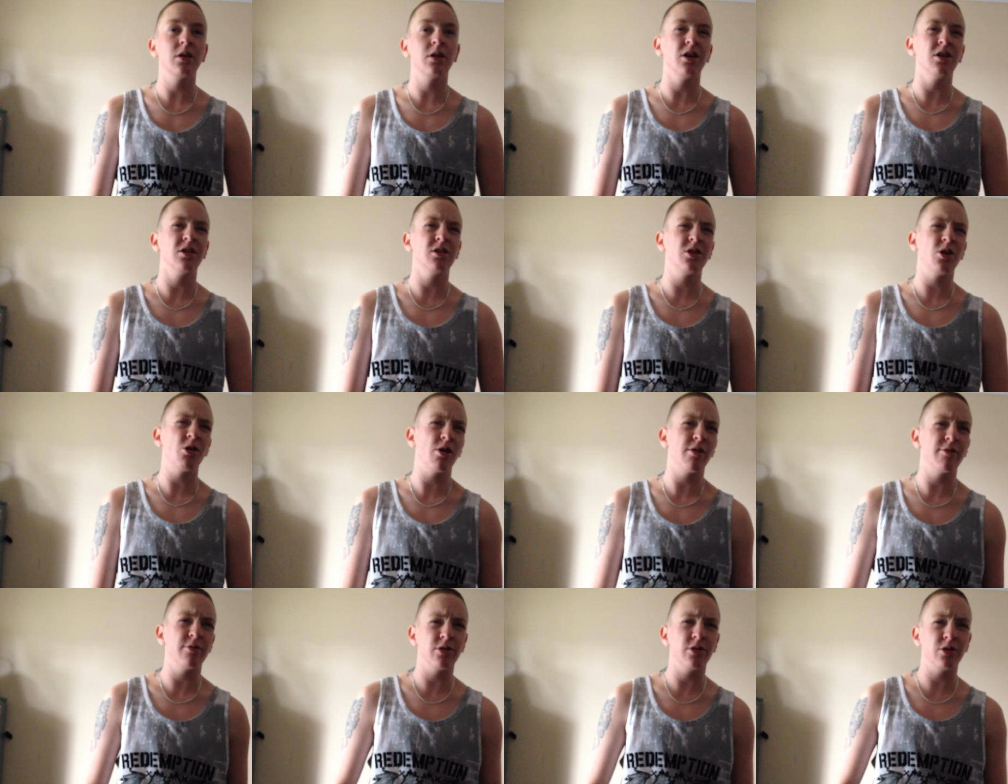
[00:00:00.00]
I'll go
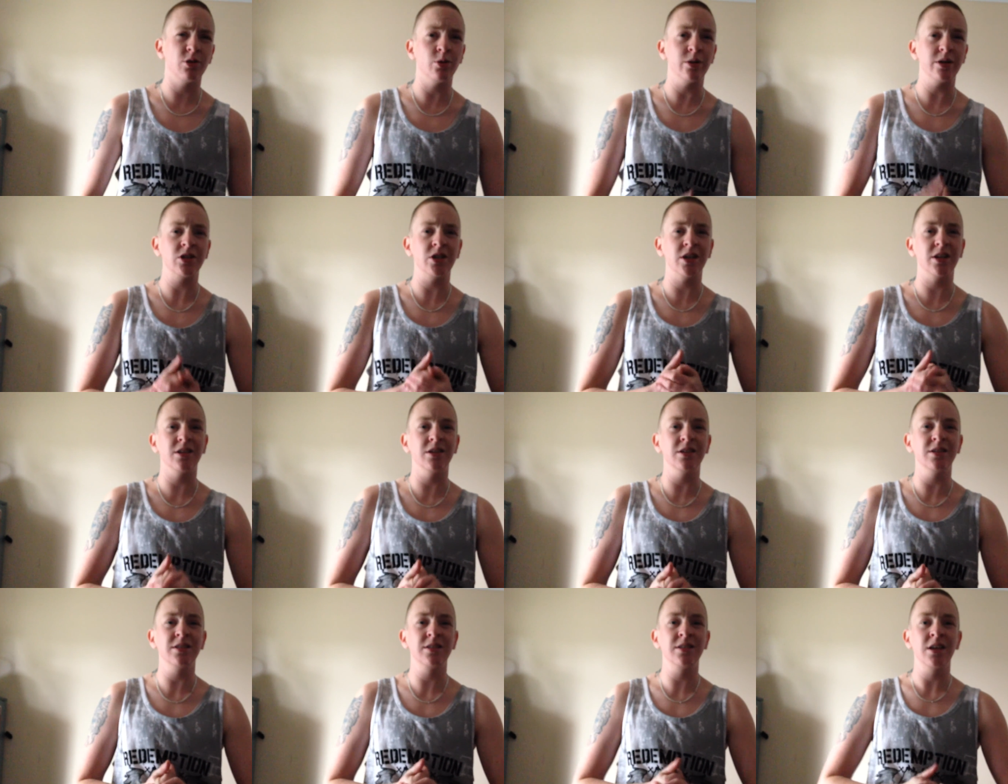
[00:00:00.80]
over the quick
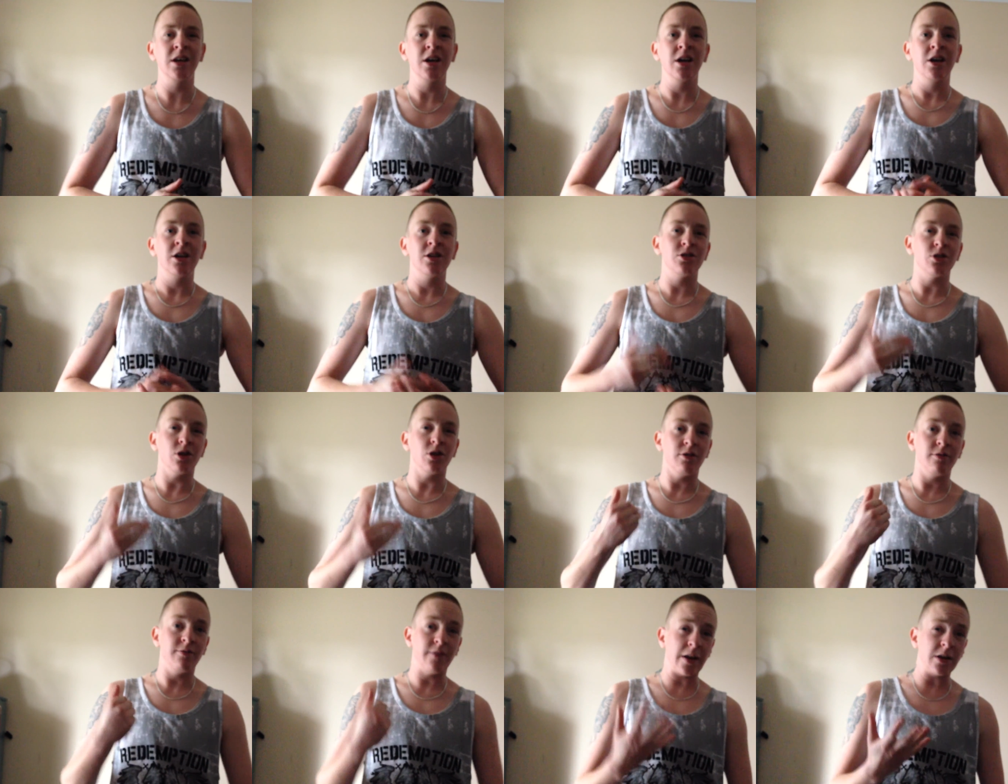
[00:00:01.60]
checklist. So
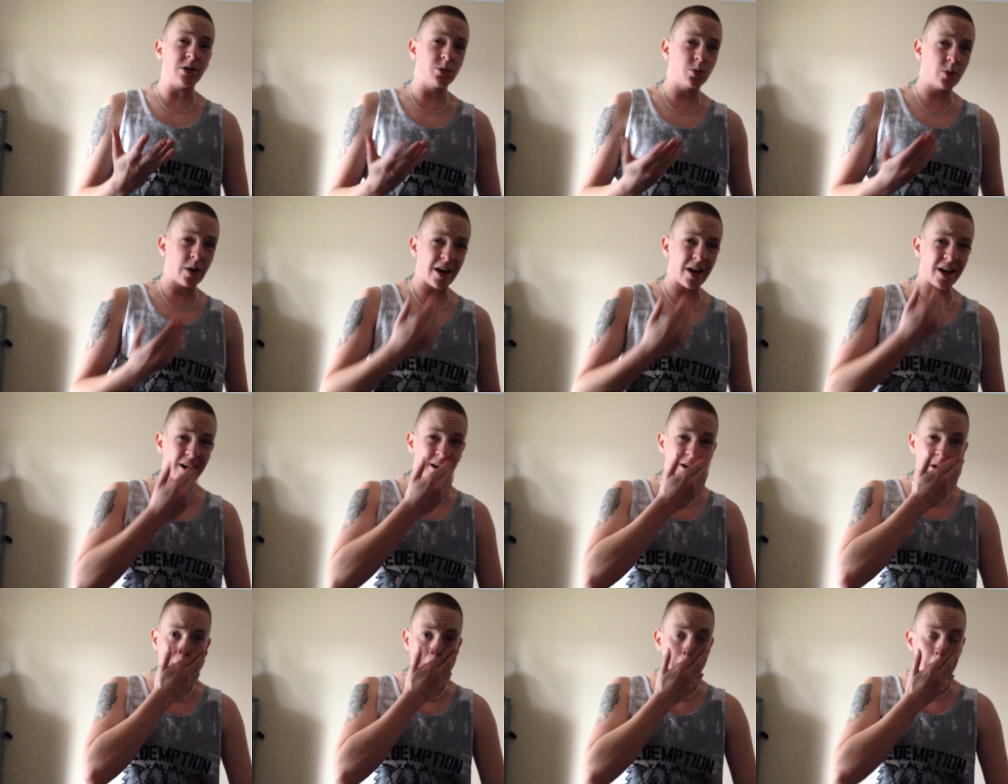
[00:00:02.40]
facial
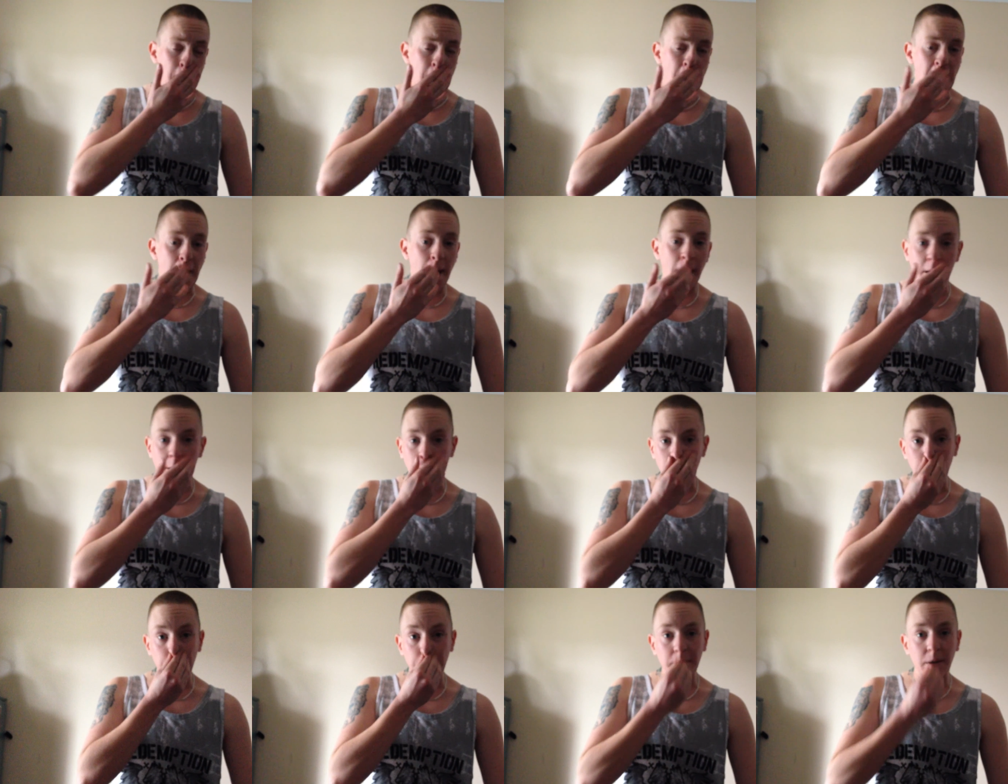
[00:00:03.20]
hair,
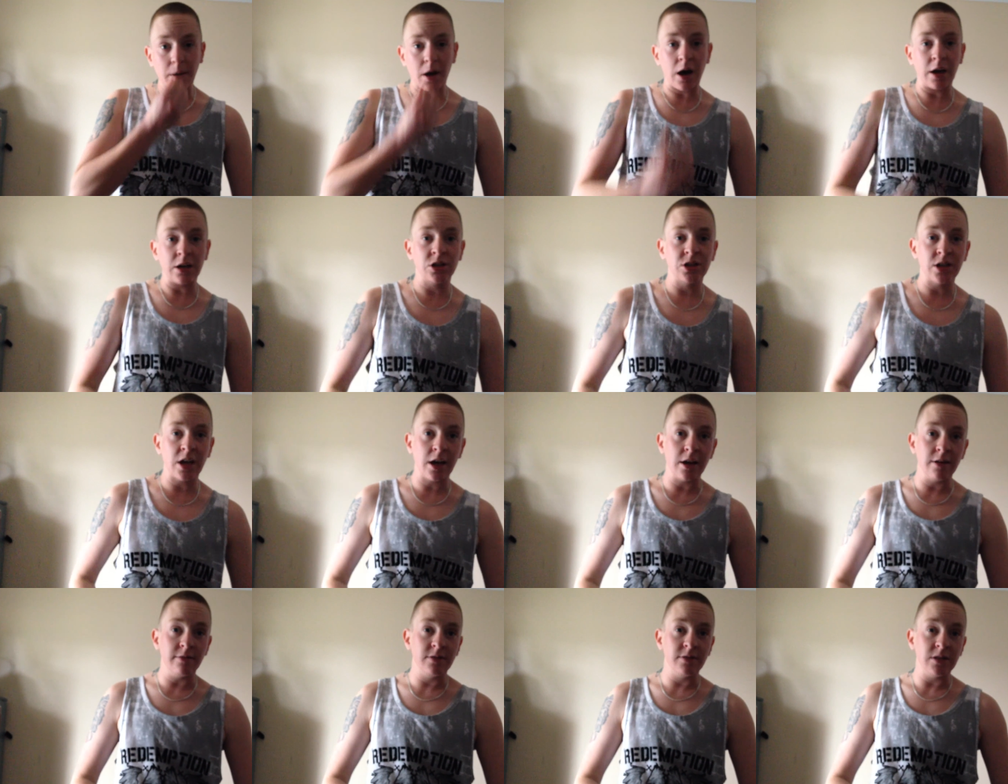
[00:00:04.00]
I
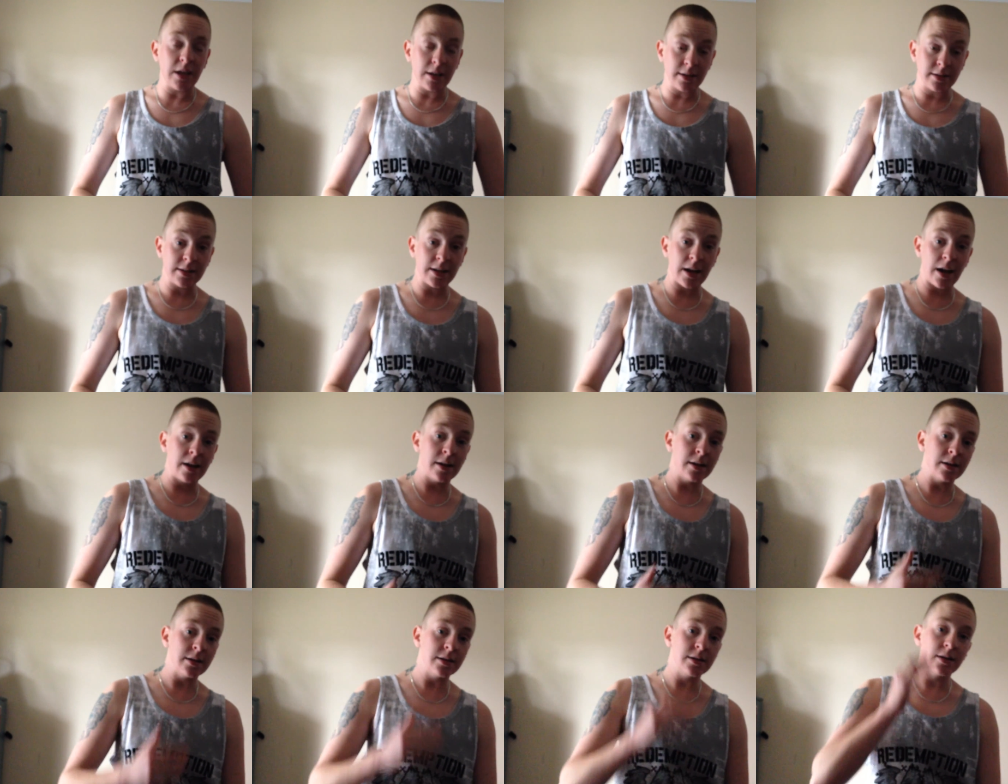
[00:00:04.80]
shaved yesterday.
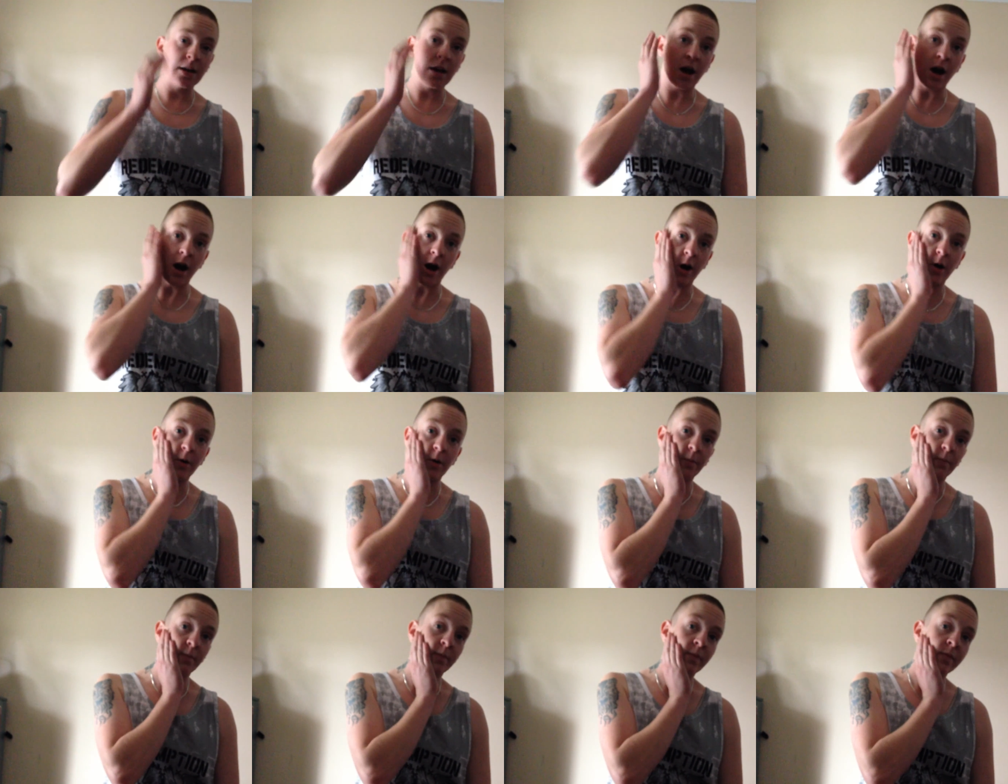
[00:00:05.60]

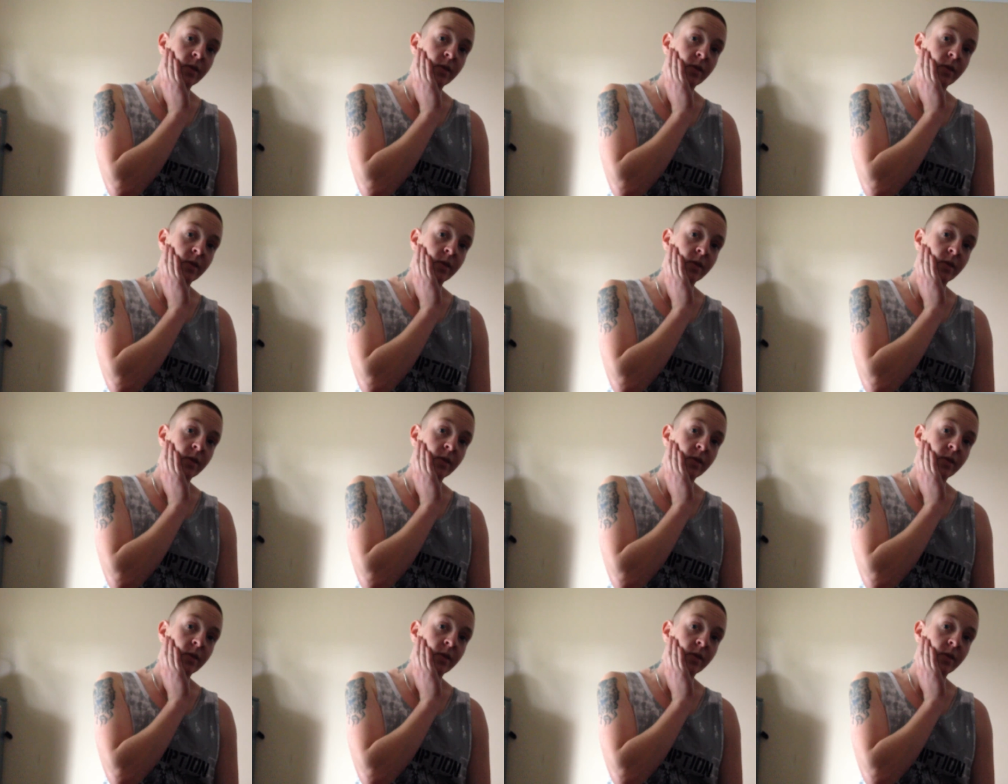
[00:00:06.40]
I